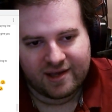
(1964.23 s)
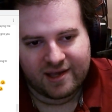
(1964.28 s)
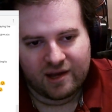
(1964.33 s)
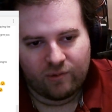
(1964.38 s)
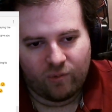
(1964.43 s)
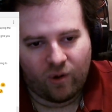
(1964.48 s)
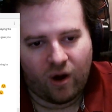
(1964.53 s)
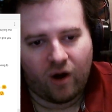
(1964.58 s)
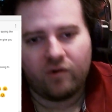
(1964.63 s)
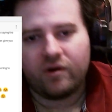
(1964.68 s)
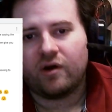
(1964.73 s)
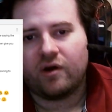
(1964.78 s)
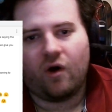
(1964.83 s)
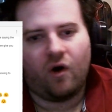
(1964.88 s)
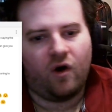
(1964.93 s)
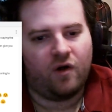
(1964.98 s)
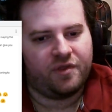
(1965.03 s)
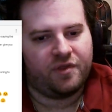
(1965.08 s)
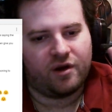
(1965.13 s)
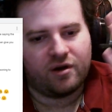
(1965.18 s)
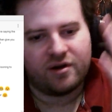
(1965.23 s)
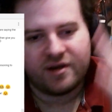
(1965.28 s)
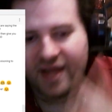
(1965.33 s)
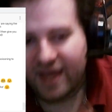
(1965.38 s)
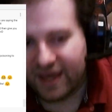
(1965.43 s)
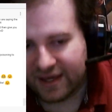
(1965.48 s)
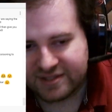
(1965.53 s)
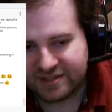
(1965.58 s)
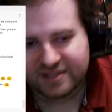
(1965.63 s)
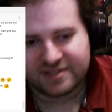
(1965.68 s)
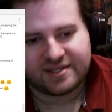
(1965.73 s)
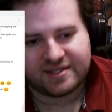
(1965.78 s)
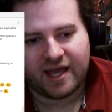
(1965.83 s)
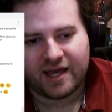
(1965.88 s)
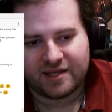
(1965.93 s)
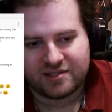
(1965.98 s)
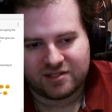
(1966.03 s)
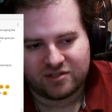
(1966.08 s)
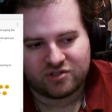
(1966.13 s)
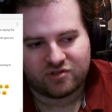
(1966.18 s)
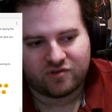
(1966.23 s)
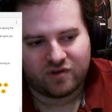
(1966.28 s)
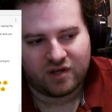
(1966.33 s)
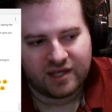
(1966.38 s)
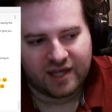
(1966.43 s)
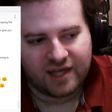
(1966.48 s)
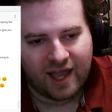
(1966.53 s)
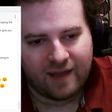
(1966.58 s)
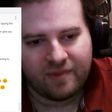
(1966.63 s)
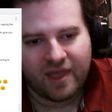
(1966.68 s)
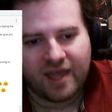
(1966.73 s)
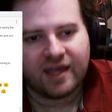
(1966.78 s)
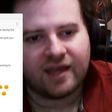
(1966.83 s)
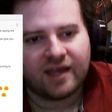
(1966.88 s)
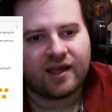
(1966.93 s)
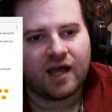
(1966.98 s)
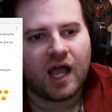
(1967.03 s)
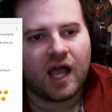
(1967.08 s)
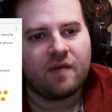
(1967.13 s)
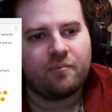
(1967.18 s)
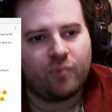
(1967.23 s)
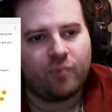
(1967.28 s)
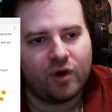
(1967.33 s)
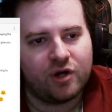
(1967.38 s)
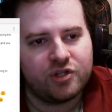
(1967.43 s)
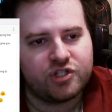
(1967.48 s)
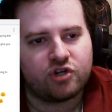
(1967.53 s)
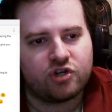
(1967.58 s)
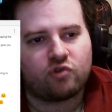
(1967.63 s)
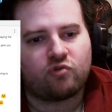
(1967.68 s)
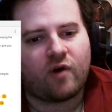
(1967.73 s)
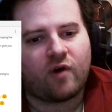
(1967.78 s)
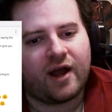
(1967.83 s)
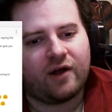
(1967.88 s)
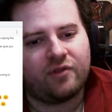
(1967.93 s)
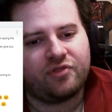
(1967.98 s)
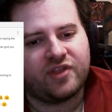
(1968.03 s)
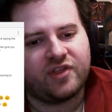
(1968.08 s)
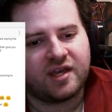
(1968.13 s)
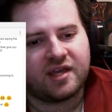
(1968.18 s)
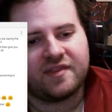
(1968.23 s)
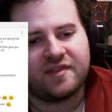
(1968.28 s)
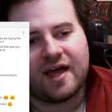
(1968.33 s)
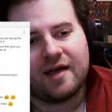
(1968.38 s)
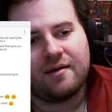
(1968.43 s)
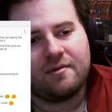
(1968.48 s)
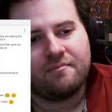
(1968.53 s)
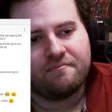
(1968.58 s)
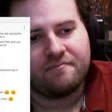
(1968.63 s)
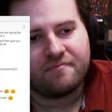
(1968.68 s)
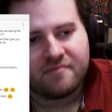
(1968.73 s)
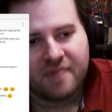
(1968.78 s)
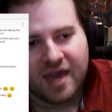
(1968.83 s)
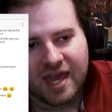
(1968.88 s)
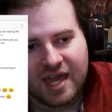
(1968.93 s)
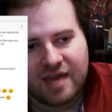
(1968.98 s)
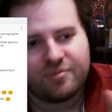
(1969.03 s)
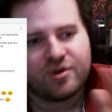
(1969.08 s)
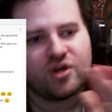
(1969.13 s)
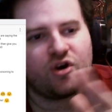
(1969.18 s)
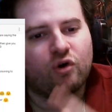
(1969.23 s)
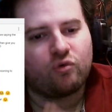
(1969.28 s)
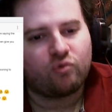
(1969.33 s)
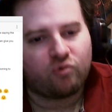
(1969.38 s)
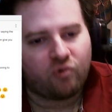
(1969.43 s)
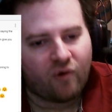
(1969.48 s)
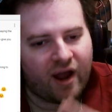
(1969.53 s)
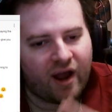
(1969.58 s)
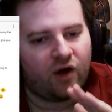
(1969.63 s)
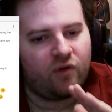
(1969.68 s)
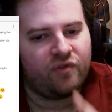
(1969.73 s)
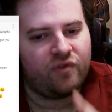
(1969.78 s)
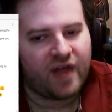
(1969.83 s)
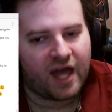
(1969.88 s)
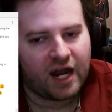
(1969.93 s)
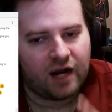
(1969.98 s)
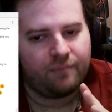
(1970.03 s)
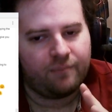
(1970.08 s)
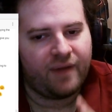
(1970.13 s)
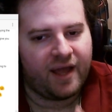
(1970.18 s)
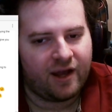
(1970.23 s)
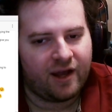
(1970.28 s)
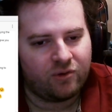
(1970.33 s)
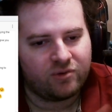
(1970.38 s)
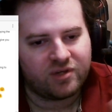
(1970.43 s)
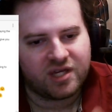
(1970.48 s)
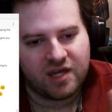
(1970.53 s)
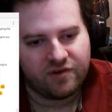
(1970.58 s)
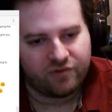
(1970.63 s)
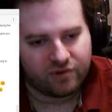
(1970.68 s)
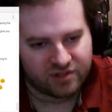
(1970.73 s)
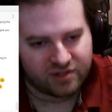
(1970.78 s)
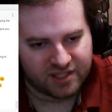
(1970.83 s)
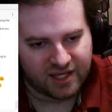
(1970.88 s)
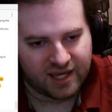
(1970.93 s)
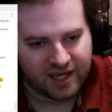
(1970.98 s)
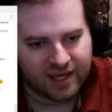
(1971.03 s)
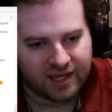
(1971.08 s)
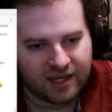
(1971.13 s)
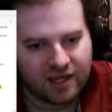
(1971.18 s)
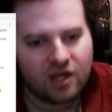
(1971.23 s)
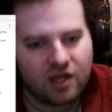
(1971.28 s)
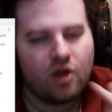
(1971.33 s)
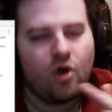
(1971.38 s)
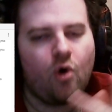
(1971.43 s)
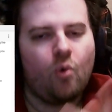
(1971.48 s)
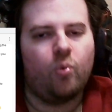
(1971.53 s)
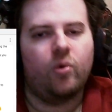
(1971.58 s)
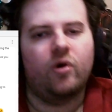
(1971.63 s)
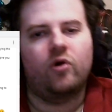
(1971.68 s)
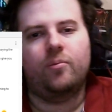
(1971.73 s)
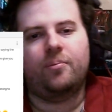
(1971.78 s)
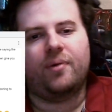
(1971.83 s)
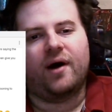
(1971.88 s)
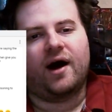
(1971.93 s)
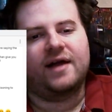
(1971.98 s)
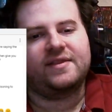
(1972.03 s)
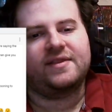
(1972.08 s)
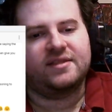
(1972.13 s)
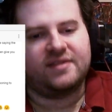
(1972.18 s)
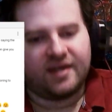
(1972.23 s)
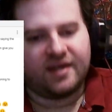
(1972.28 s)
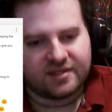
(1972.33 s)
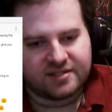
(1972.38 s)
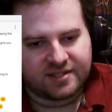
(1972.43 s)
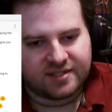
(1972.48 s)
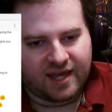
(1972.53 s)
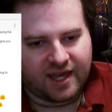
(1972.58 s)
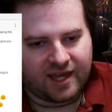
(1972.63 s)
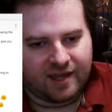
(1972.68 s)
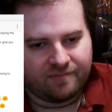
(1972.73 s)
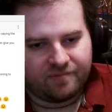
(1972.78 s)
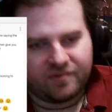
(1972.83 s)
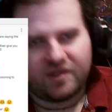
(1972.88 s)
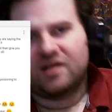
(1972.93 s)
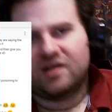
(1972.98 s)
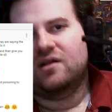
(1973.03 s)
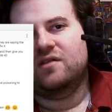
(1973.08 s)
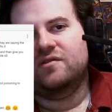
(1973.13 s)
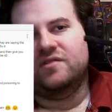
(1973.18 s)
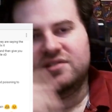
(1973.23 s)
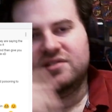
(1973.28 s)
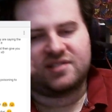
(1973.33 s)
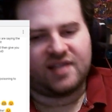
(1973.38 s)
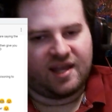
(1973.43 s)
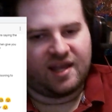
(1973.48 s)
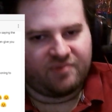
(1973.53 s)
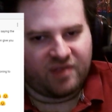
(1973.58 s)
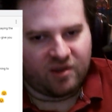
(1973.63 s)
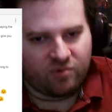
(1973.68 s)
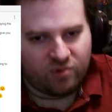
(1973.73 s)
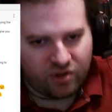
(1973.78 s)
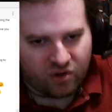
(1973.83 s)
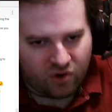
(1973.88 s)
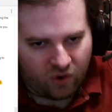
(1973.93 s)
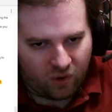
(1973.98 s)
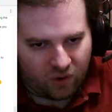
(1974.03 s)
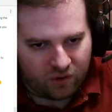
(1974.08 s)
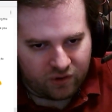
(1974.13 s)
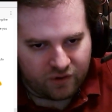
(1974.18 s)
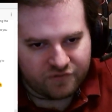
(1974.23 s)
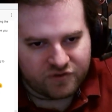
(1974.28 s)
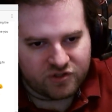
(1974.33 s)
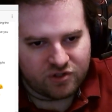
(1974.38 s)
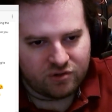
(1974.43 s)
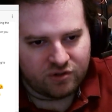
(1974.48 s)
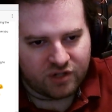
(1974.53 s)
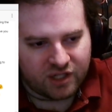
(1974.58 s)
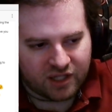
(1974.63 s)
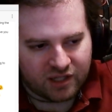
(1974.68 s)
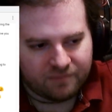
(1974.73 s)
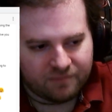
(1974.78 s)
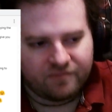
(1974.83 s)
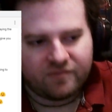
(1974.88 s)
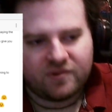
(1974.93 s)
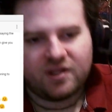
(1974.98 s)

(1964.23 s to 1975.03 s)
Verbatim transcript: Well, on their next Assassin's Creed game, they can kind of budget around thinking that maybe around that amount, give or take, will buy the next game. The same thing with Call of Duty.